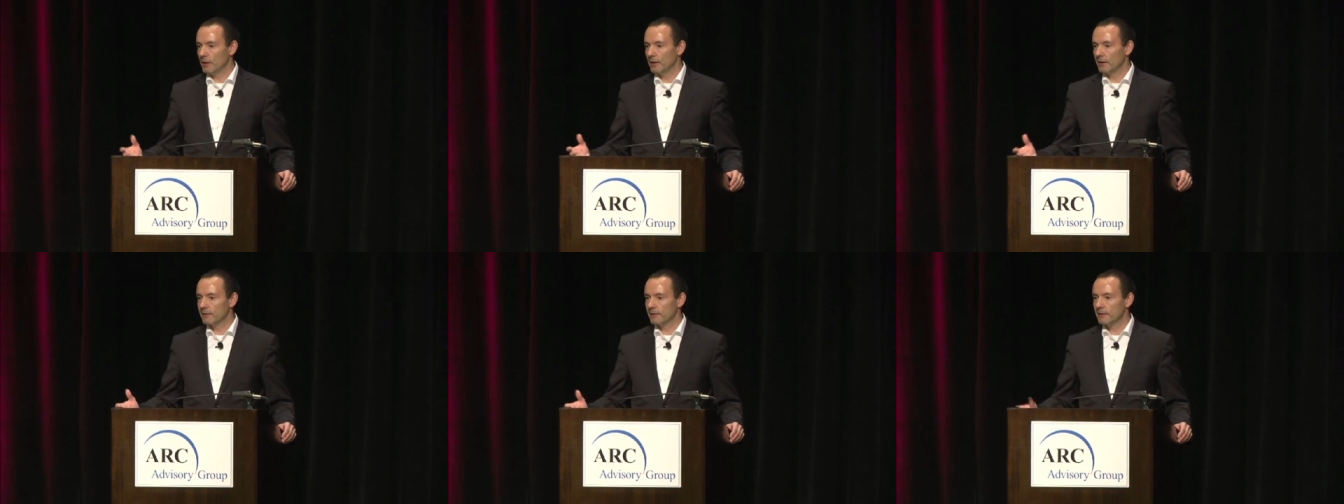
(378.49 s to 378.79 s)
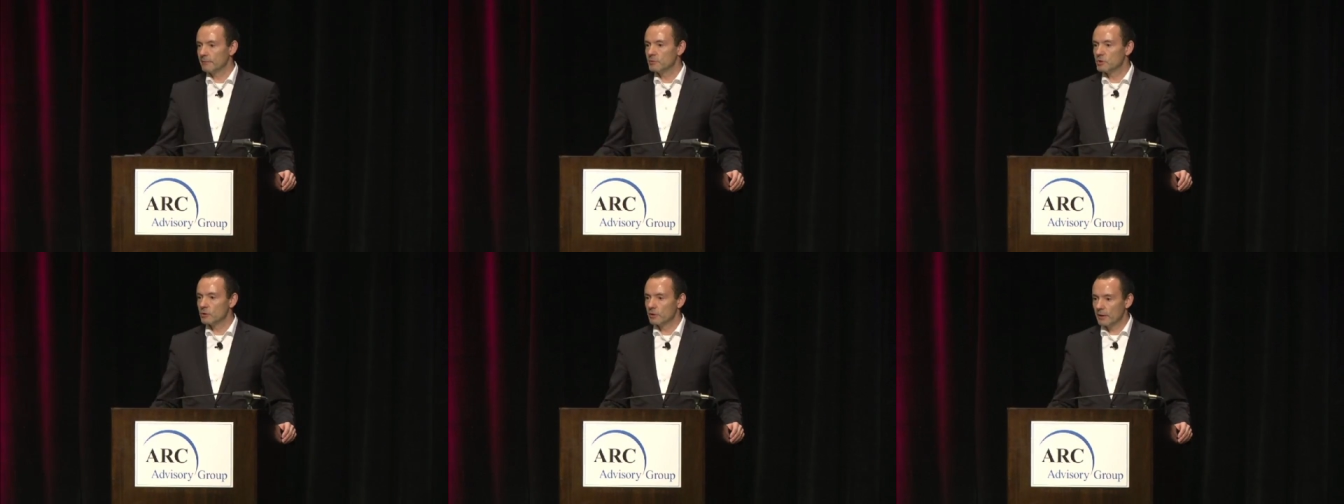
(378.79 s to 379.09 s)

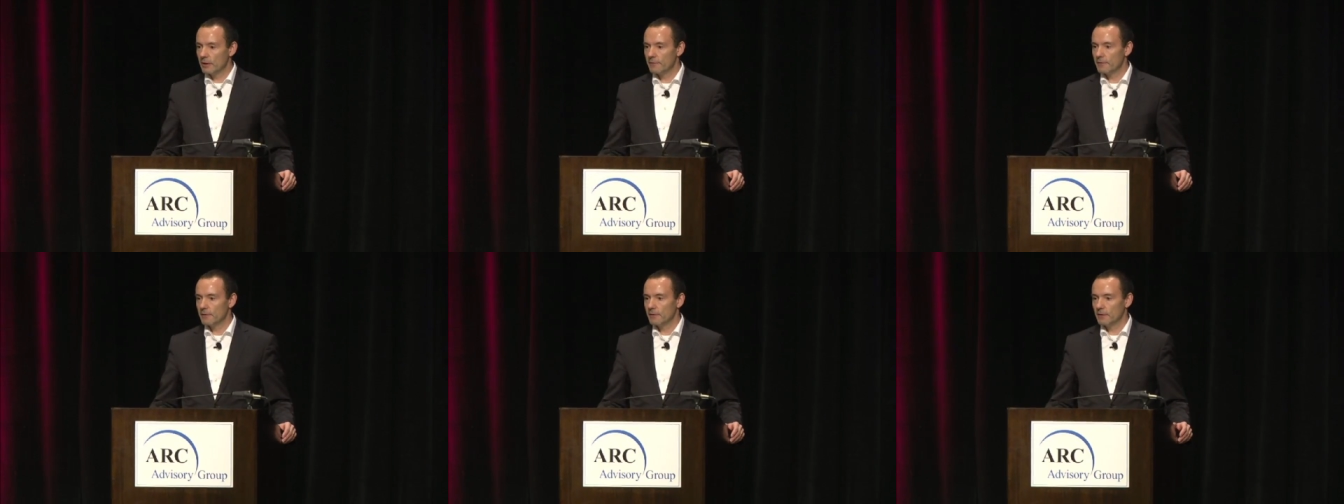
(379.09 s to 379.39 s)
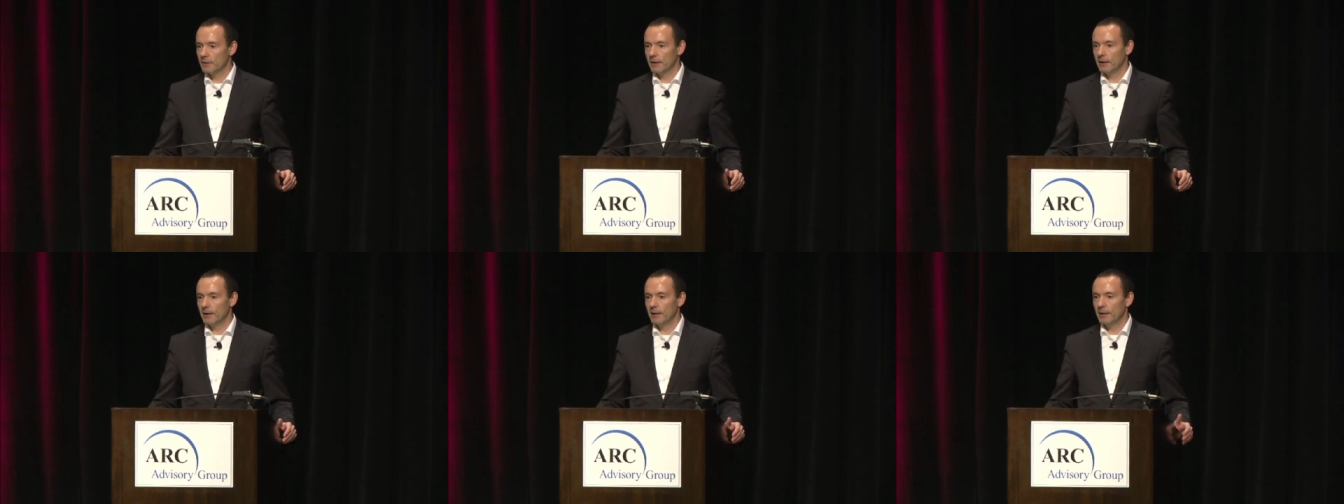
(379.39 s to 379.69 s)
plug them
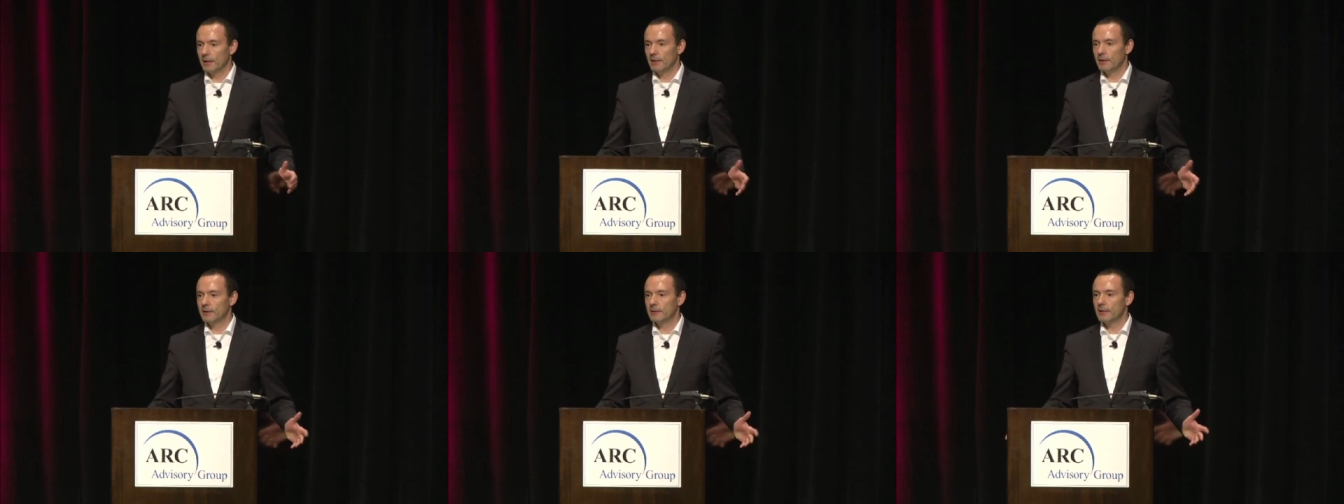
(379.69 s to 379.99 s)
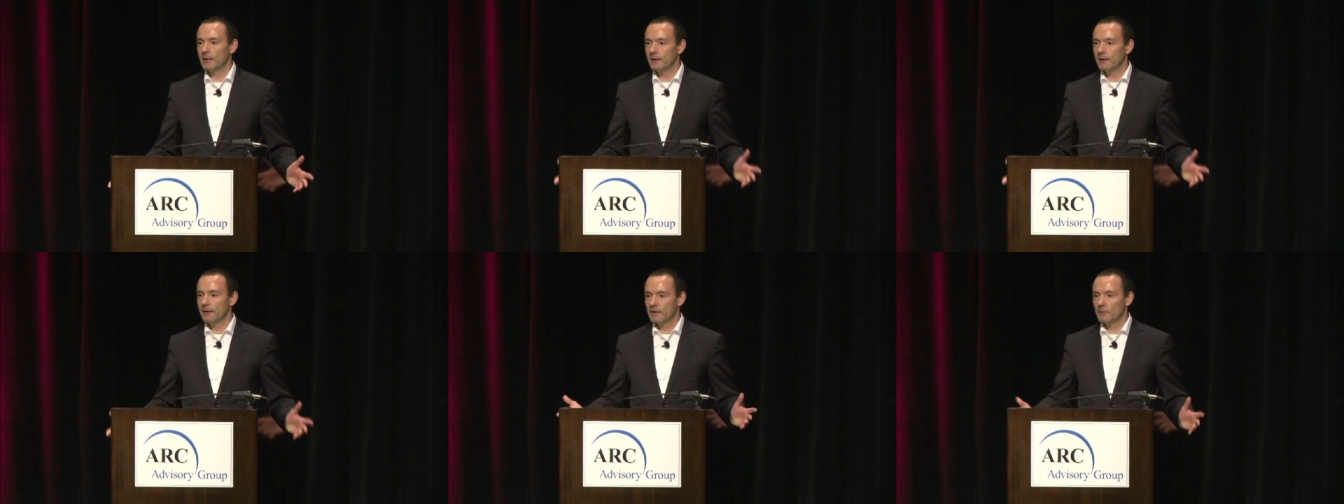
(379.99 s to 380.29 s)
together
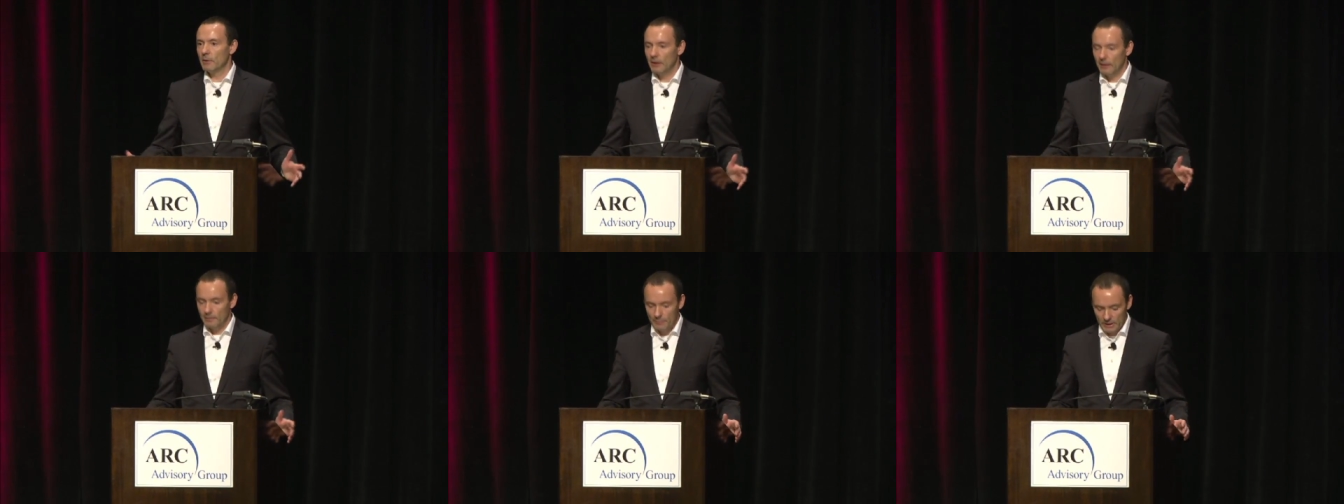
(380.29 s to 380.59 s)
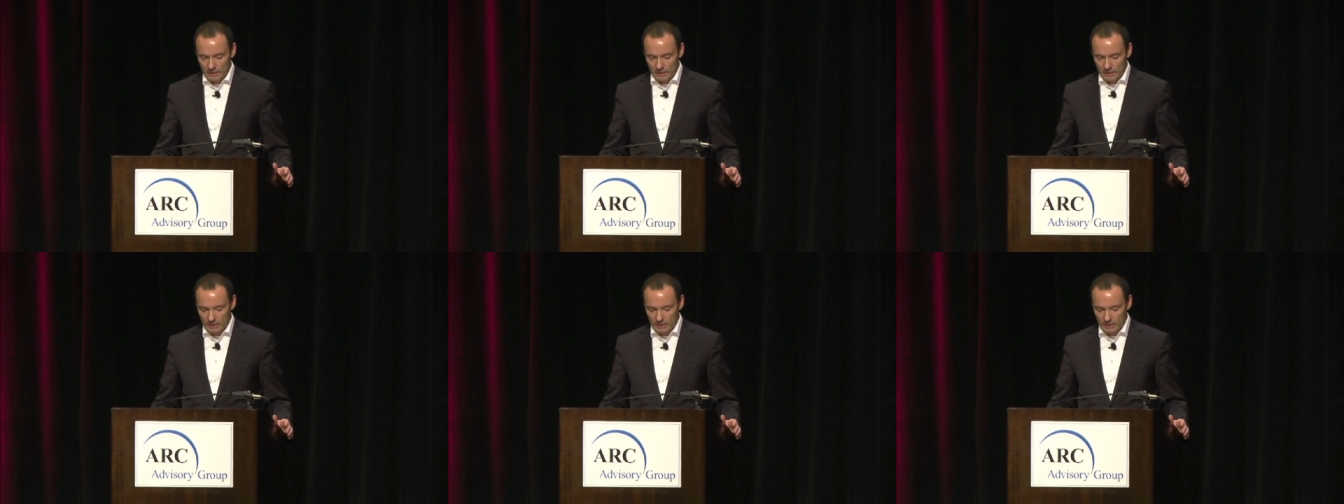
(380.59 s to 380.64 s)
and have them